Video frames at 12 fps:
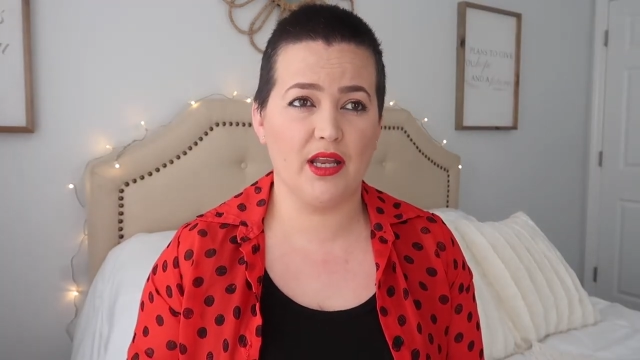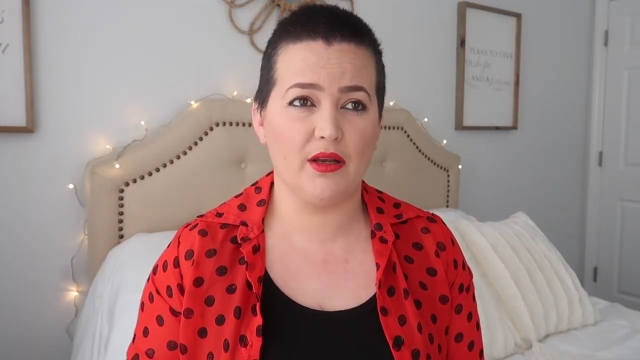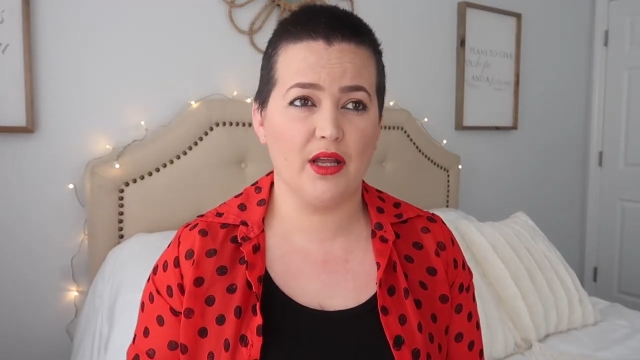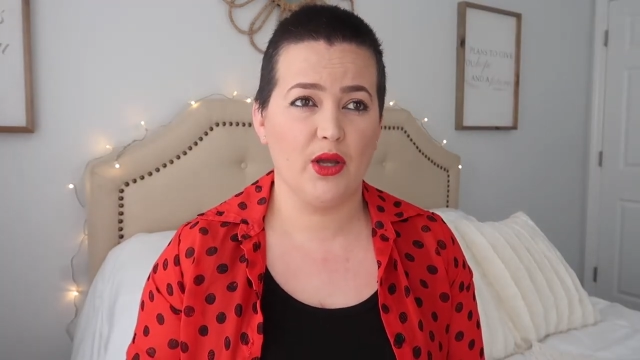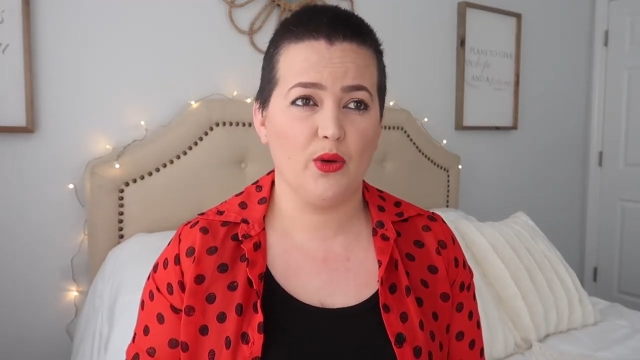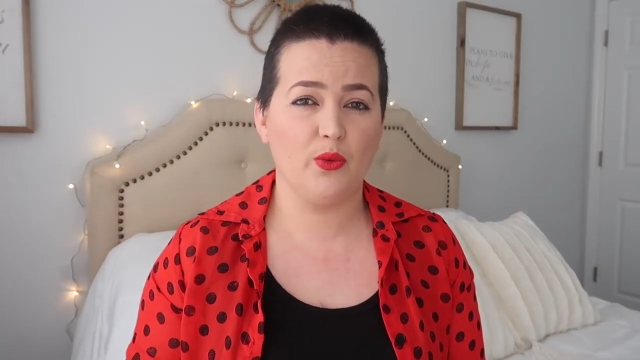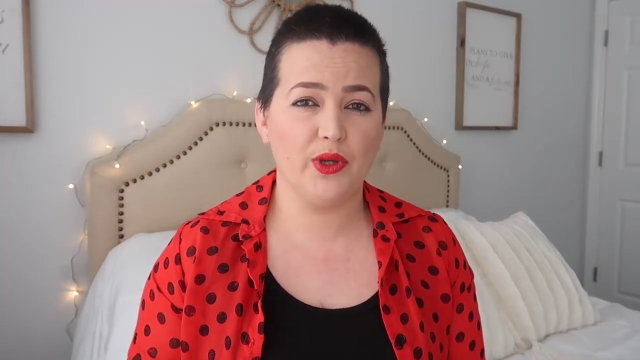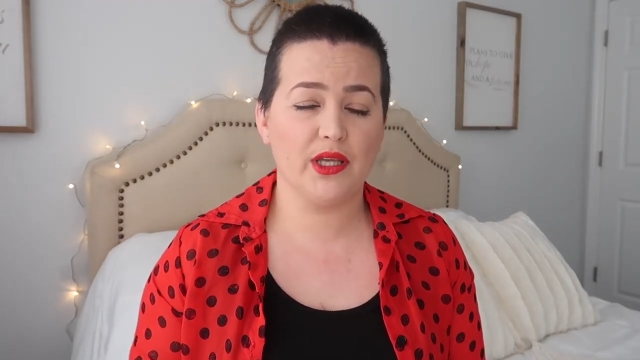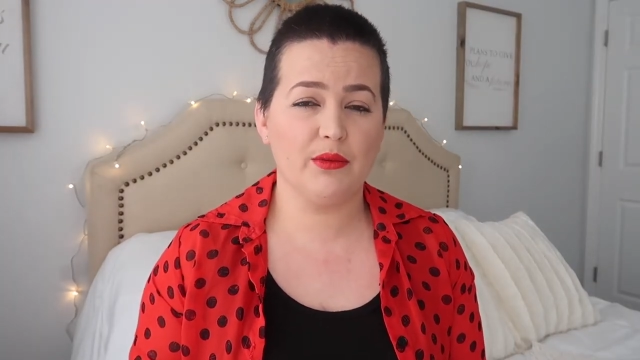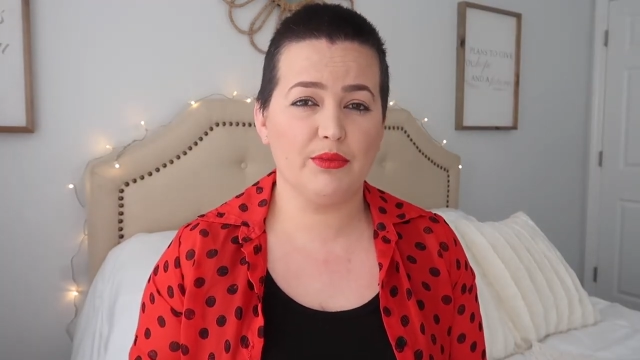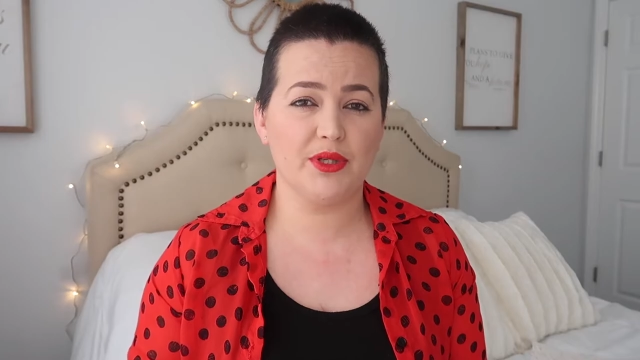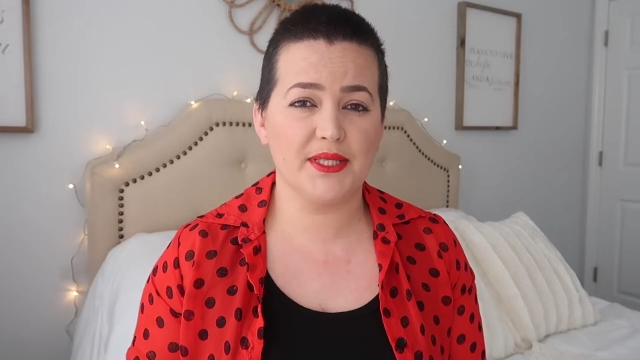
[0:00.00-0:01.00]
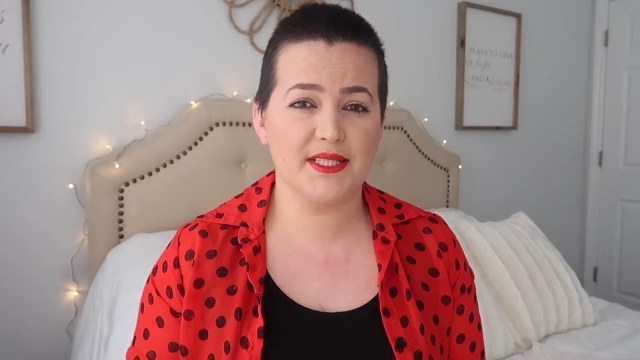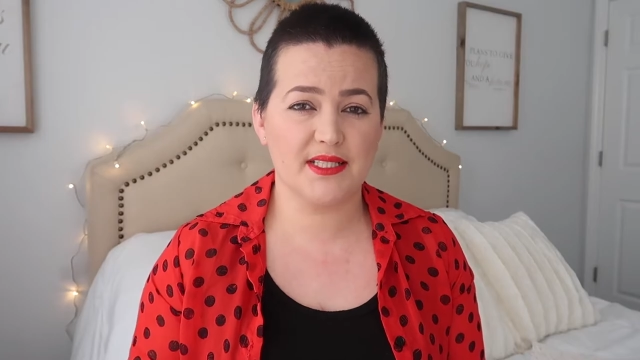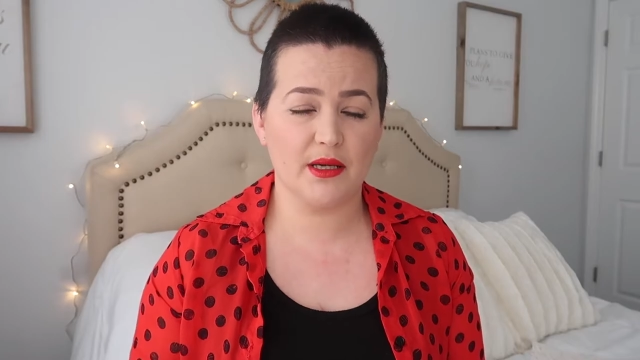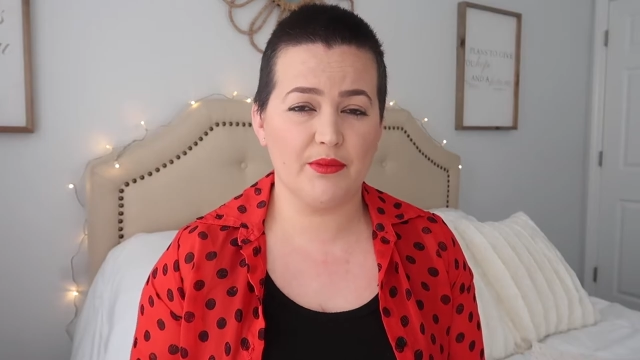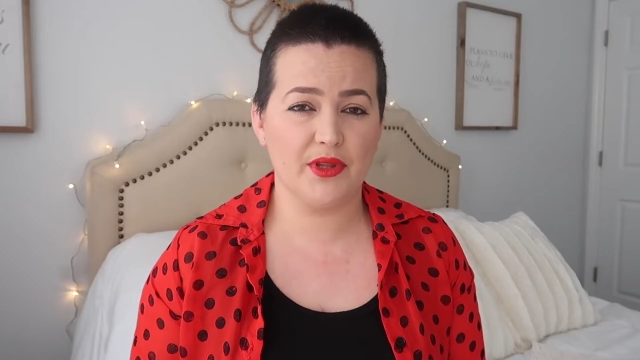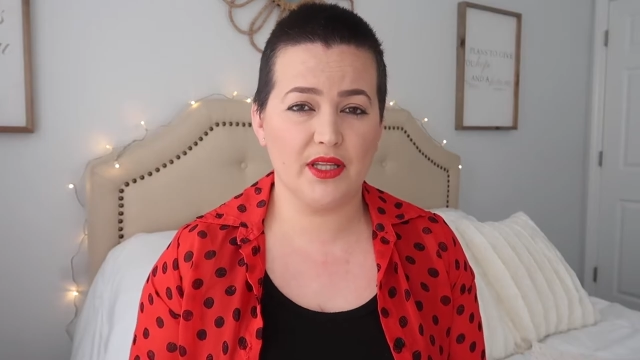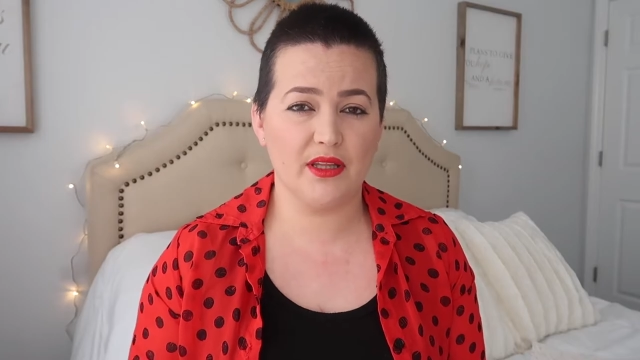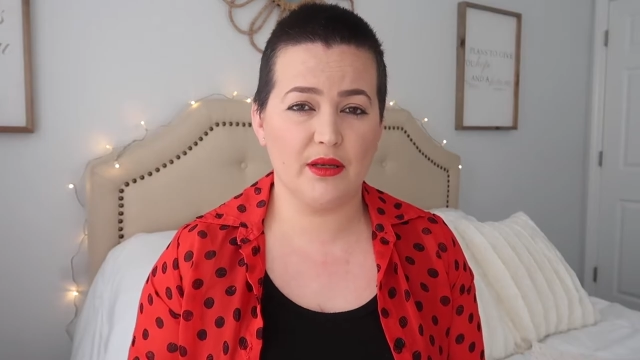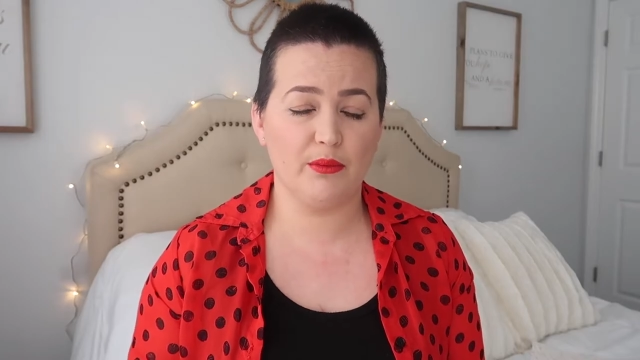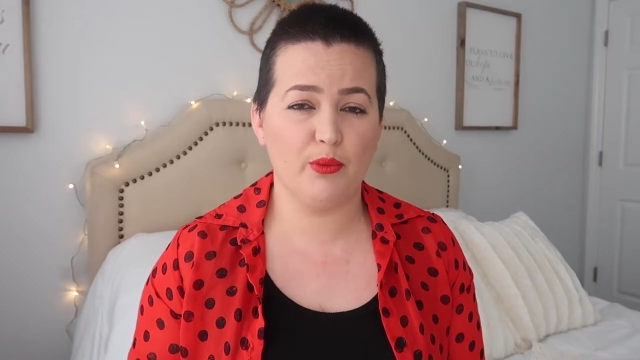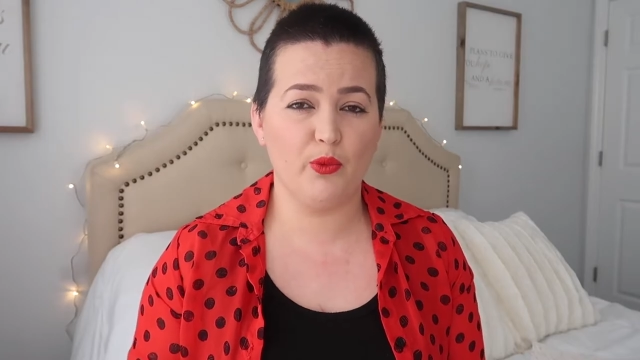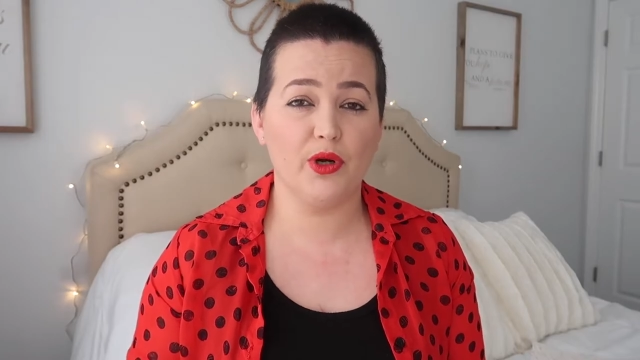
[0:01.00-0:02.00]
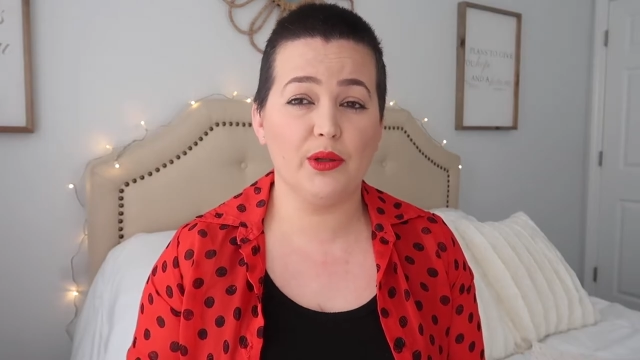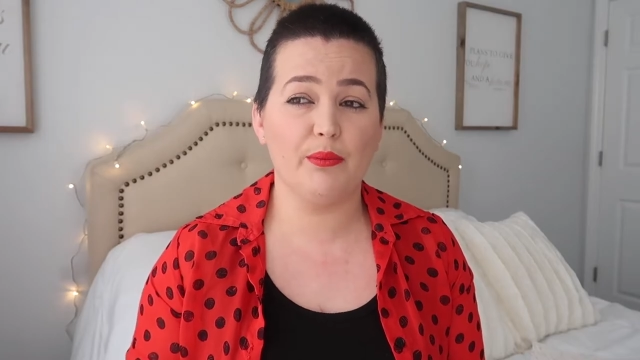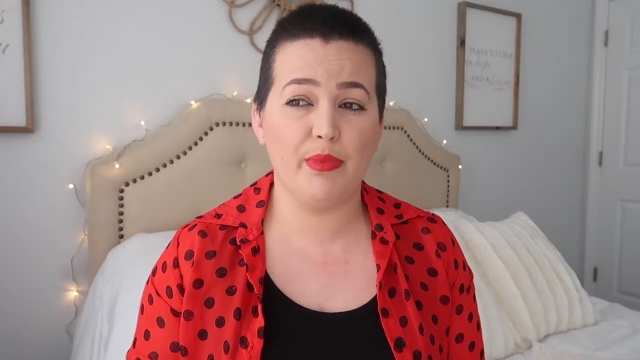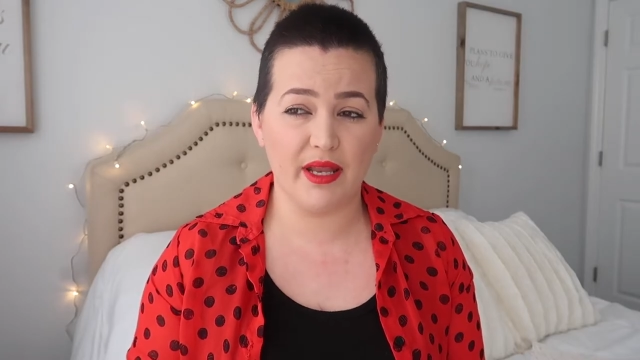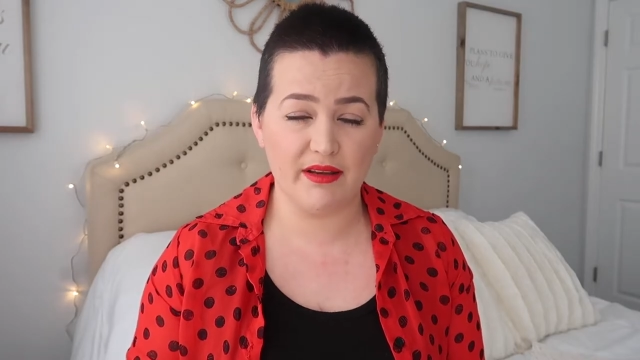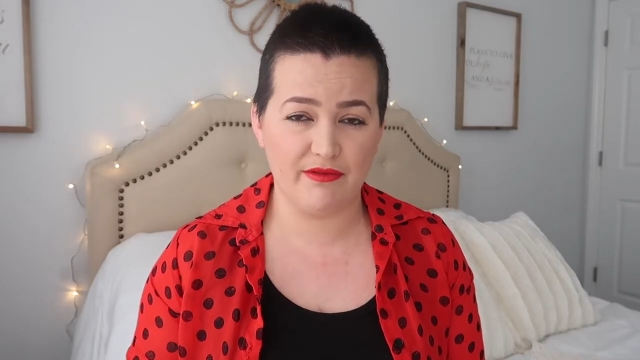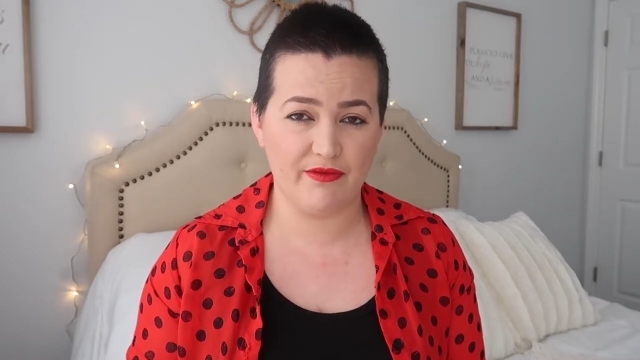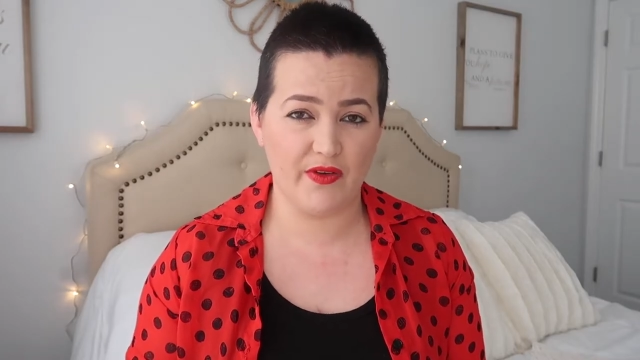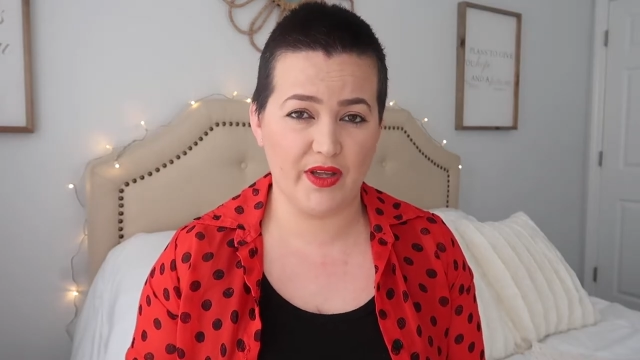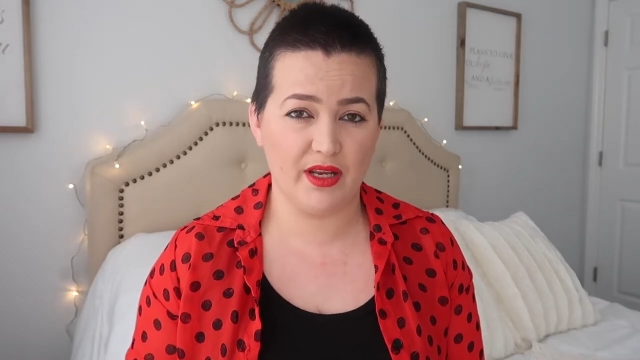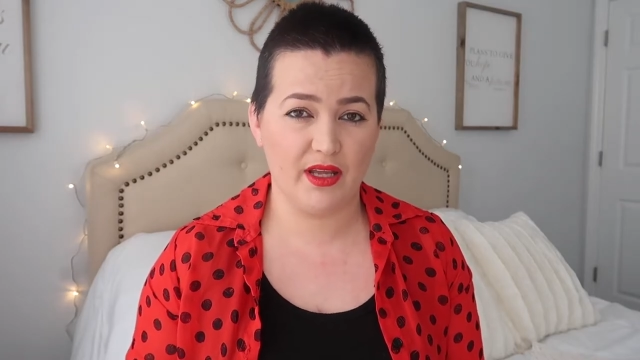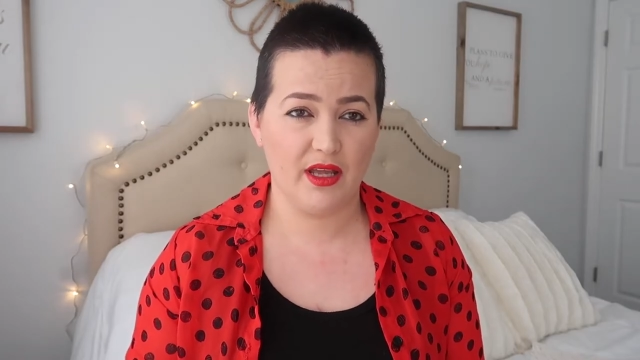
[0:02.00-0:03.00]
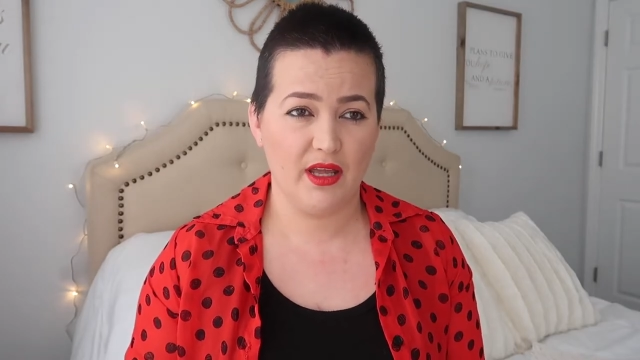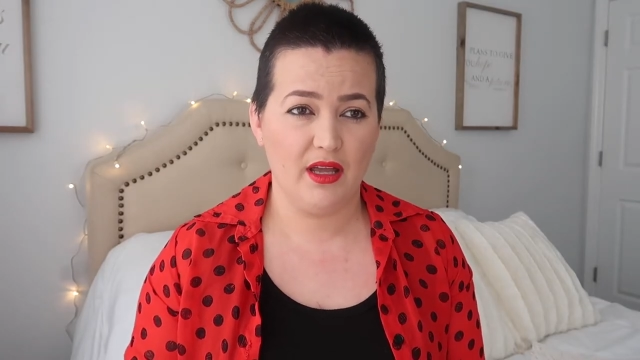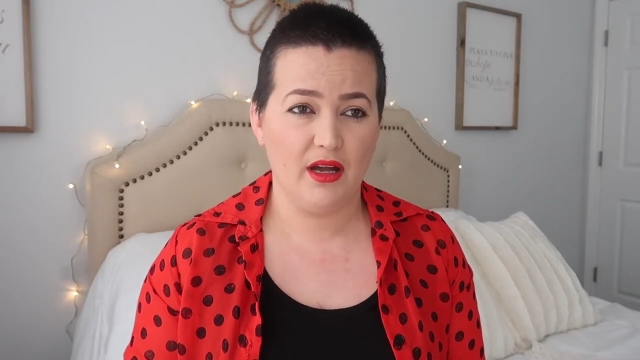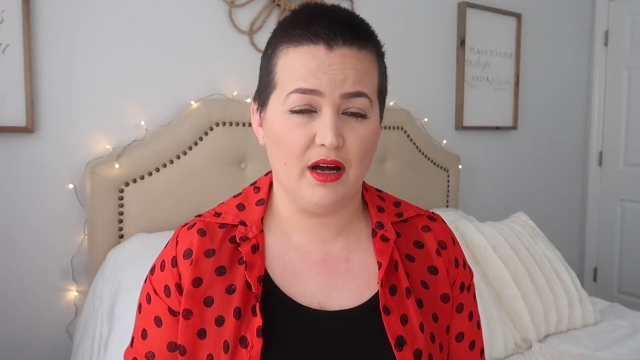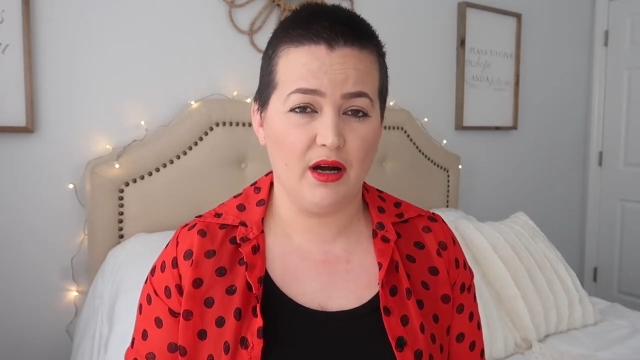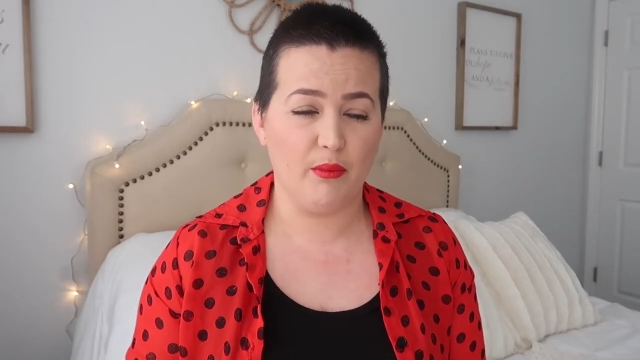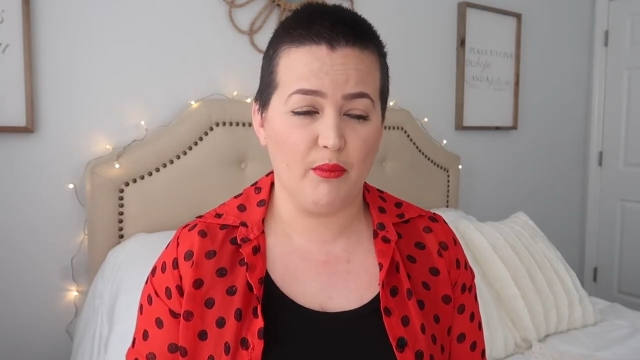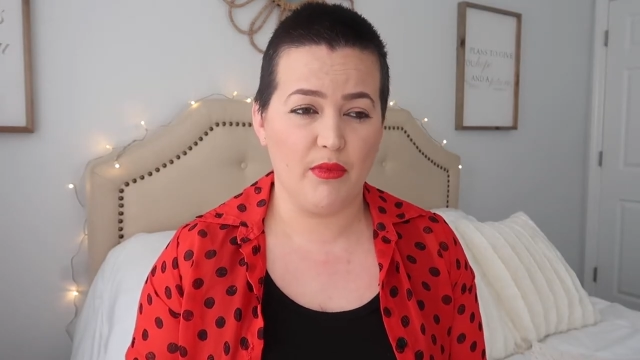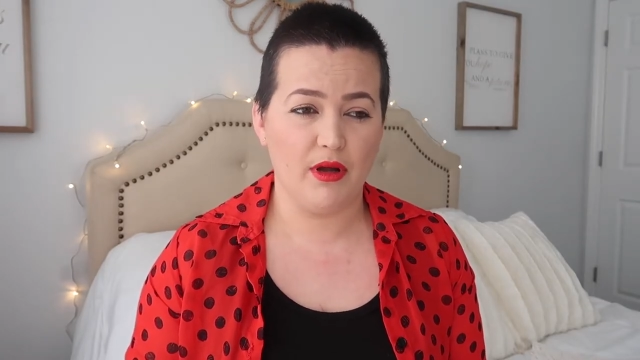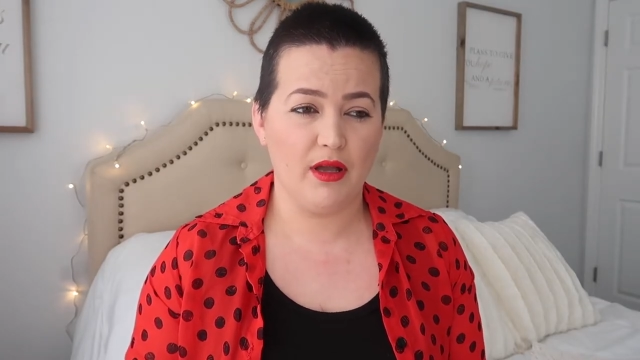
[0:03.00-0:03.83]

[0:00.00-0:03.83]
and we can bring something that will benefit um,